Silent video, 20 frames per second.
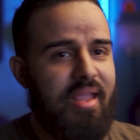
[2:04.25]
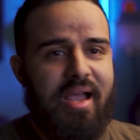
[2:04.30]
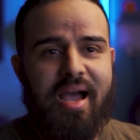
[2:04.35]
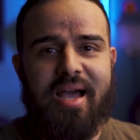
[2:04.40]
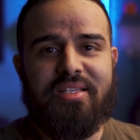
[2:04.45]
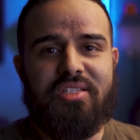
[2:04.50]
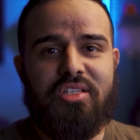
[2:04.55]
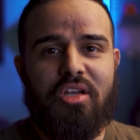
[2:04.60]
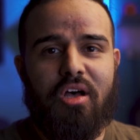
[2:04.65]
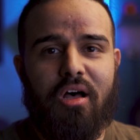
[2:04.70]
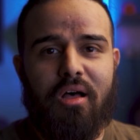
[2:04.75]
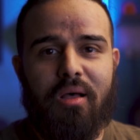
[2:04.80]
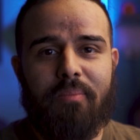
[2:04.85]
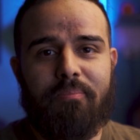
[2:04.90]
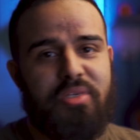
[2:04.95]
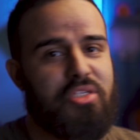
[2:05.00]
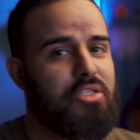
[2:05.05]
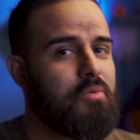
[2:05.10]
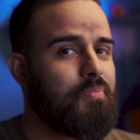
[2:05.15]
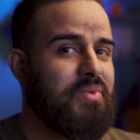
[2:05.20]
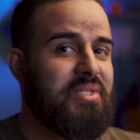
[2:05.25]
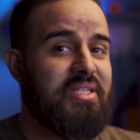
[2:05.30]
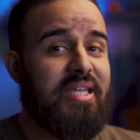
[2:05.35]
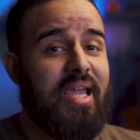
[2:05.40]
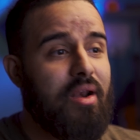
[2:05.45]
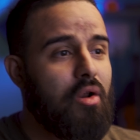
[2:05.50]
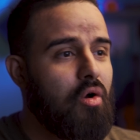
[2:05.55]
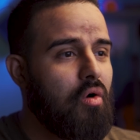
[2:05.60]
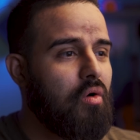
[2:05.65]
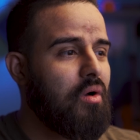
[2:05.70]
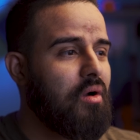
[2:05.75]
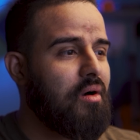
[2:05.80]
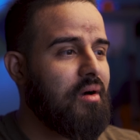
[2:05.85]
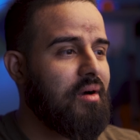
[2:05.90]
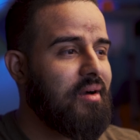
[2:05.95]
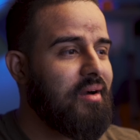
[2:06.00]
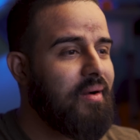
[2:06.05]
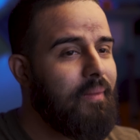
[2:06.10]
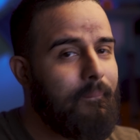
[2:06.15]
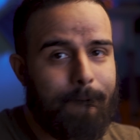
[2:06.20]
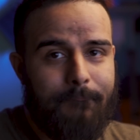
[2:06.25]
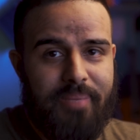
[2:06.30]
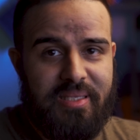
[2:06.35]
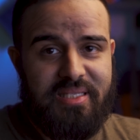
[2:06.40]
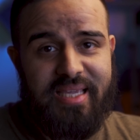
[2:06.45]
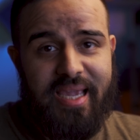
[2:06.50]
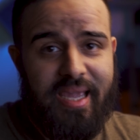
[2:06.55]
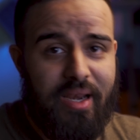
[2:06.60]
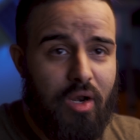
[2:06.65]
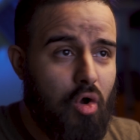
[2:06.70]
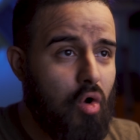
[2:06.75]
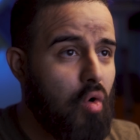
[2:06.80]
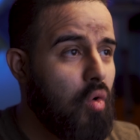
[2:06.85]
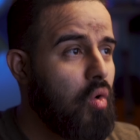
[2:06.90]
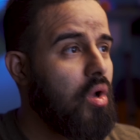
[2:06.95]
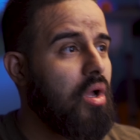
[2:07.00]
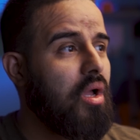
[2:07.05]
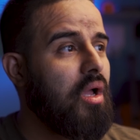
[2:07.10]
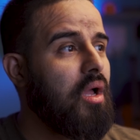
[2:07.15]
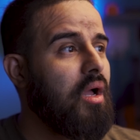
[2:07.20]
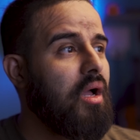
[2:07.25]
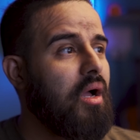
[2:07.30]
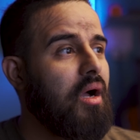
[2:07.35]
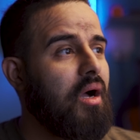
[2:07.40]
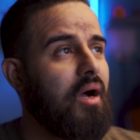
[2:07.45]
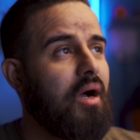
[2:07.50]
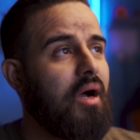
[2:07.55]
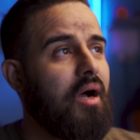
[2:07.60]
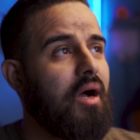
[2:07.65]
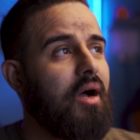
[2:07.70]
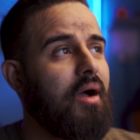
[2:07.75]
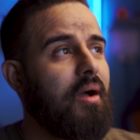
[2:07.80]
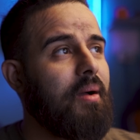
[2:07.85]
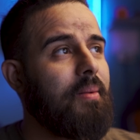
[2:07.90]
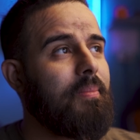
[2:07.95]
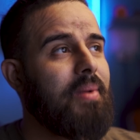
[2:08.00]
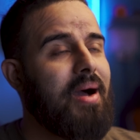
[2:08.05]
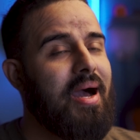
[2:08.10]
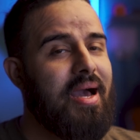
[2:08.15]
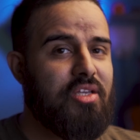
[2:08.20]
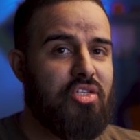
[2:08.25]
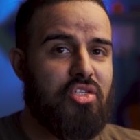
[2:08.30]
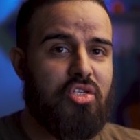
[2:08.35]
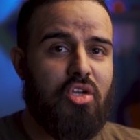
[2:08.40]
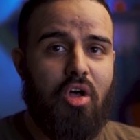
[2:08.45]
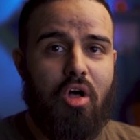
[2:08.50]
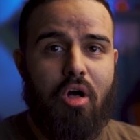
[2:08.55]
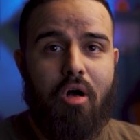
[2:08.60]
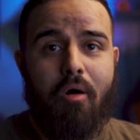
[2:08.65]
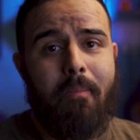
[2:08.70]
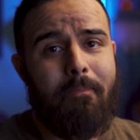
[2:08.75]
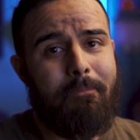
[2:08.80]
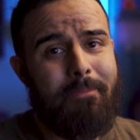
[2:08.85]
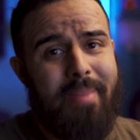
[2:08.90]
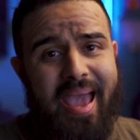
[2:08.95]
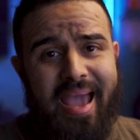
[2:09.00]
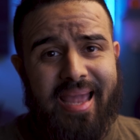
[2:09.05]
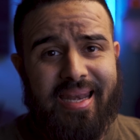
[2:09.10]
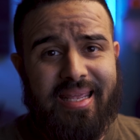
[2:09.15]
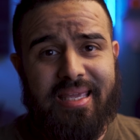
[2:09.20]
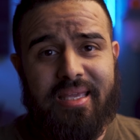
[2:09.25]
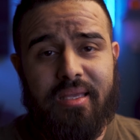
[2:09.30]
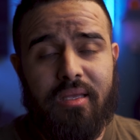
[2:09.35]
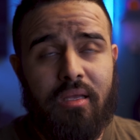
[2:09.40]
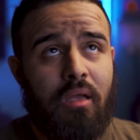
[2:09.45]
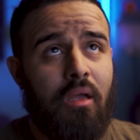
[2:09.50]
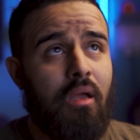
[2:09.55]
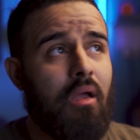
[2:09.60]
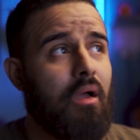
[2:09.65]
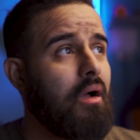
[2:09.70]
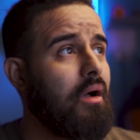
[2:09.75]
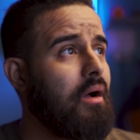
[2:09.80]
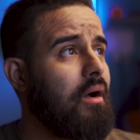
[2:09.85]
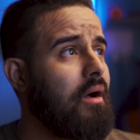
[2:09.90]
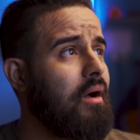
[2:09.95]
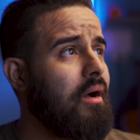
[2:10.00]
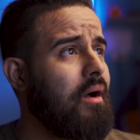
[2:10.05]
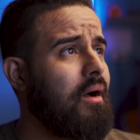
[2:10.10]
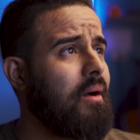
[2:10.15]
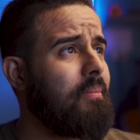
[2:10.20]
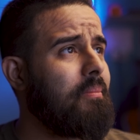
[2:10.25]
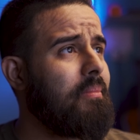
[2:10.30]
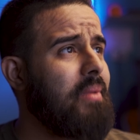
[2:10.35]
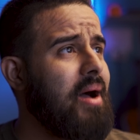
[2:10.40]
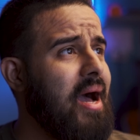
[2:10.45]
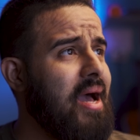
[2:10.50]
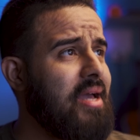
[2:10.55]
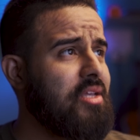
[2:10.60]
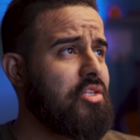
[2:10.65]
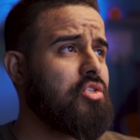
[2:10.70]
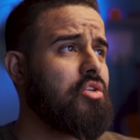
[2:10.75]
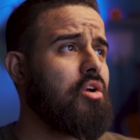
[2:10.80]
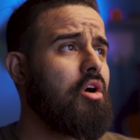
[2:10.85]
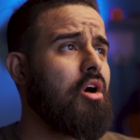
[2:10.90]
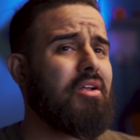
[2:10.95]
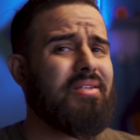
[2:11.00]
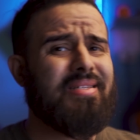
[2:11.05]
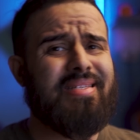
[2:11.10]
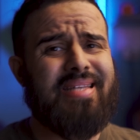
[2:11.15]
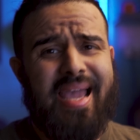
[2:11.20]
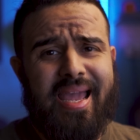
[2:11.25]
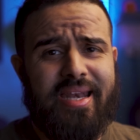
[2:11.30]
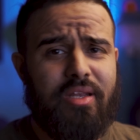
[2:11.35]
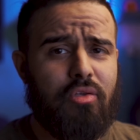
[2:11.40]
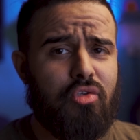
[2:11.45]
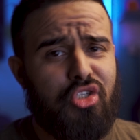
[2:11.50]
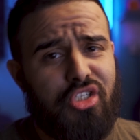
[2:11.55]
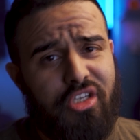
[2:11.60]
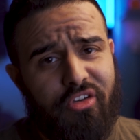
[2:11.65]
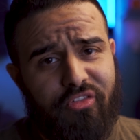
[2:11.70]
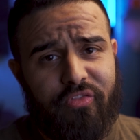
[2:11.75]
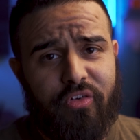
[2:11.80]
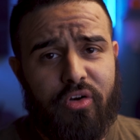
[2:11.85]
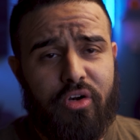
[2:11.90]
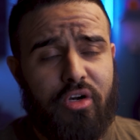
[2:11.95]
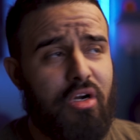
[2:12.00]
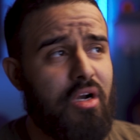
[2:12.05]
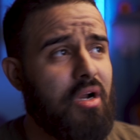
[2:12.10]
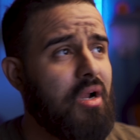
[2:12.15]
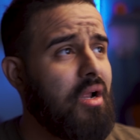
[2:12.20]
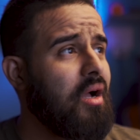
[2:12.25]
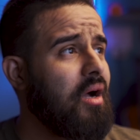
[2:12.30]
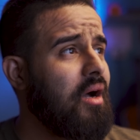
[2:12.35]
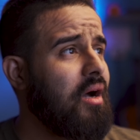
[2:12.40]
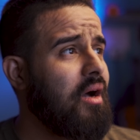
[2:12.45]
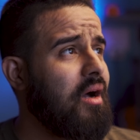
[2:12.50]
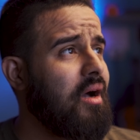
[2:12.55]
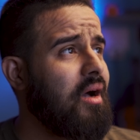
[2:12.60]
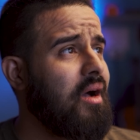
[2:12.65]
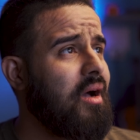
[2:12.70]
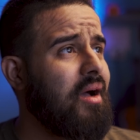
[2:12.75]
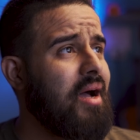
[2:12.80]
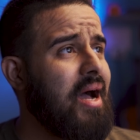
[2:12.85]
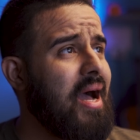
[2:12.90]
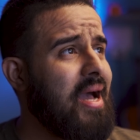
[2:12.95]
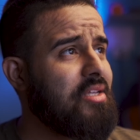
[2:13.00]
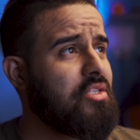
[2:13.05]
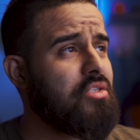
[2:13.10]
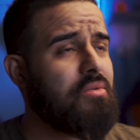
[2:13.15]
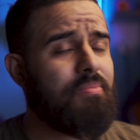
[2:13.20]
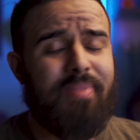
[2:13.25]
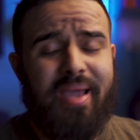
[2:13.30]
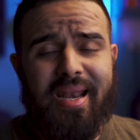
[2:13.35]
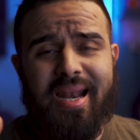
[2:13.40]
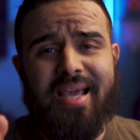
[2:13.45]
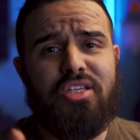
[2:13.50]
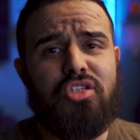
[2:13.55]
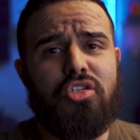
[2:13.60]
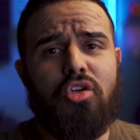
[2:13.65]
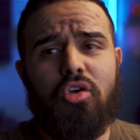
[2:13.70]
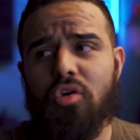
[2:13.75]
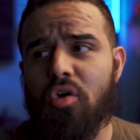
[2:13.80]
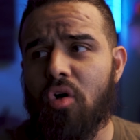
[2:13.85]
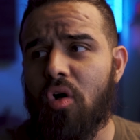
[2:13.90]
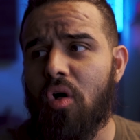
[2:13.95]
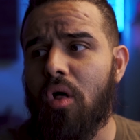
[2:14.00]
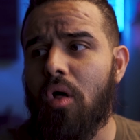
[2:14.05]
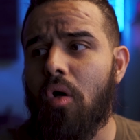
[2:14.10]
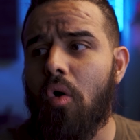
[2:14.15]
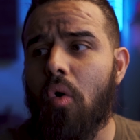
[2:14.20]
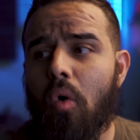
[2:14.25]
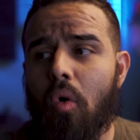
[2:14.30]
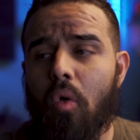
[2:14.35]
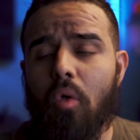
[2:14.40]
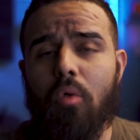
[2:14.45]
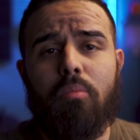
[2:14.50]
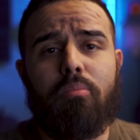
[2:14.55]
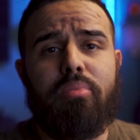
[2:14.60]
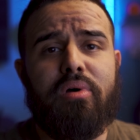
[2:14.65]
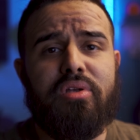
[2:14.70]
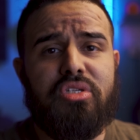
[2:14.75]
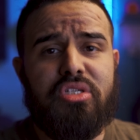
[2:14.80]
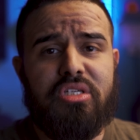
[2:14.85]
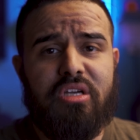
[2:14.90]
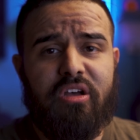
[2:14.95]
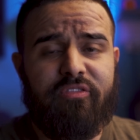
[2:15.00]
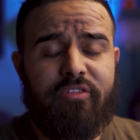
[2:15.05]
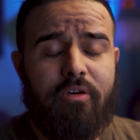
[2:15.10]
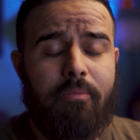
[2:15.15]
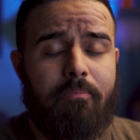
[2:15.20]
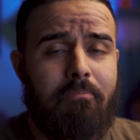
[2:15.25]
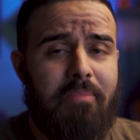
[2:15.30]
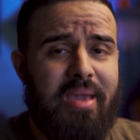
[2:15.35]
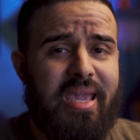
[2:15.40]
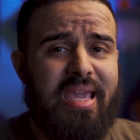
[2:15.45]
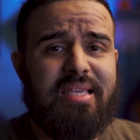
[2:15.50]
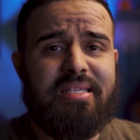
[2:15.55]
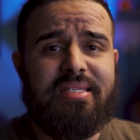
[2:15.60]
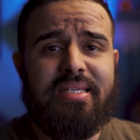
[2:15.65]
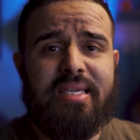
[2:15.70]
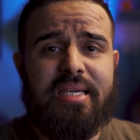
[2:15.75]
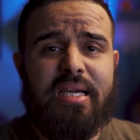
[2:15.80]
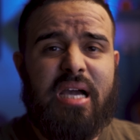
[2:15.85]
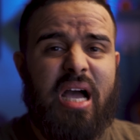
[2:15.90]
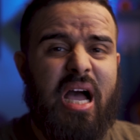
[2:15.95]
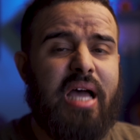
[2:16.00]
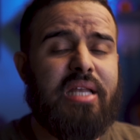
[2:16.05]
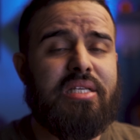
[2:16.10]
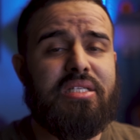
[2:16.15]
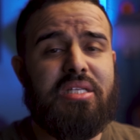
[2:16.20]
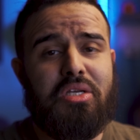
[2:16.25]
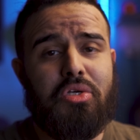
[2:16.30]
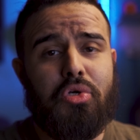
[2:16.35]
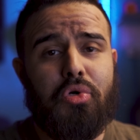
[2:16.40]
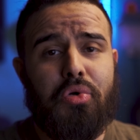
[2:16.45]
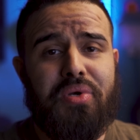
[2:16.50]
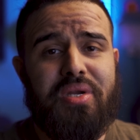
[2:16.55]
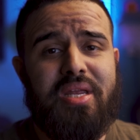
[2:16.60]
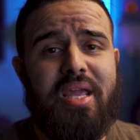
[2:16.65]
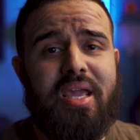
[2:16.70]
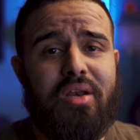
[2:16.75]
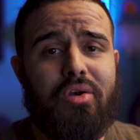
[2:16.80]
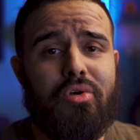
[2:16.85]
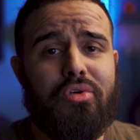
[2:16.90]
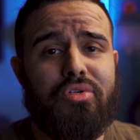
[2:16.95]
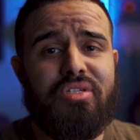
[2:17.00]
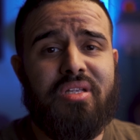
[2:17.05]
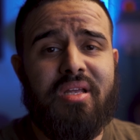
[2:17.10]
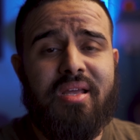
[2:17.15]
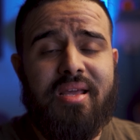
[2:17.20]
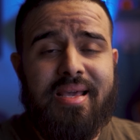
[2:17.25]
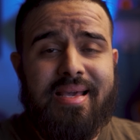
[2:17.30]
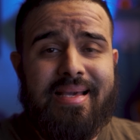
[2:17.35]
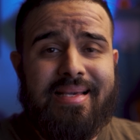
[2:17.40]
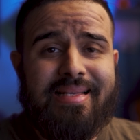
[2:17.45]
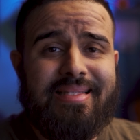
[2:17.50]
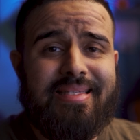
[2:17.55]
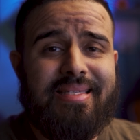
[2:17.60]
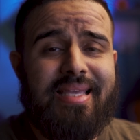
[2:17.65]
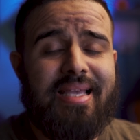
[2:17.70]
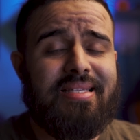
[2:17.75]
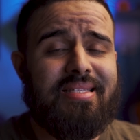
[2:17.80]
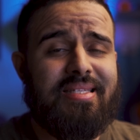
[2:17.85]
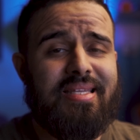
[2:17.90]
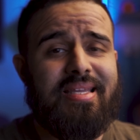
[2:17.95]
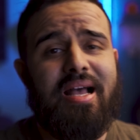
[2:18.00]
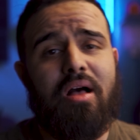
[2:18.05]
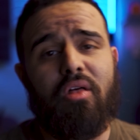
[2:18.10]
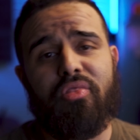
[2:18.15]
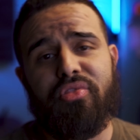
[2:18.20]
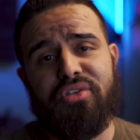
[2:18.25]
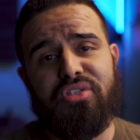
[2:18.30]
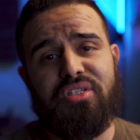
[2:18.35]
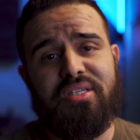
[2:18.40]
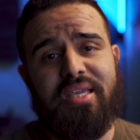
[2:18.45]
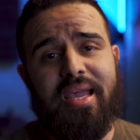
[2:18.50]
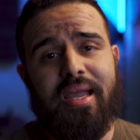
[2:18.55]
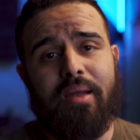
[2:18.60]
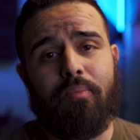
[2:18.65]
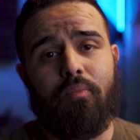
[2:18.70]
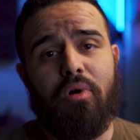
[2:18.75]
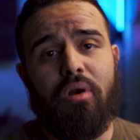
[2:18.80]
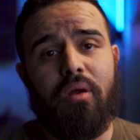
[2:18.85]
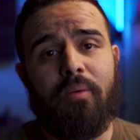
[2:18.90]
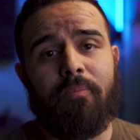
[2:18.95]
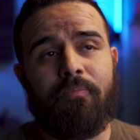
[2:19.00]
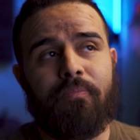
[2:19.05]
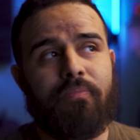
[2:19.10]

I saw Mr. Potato or Potato. I saw Maddie. I saw Daniel Schiffer. I saw a whole bunch of amazing content creators testing out this camera.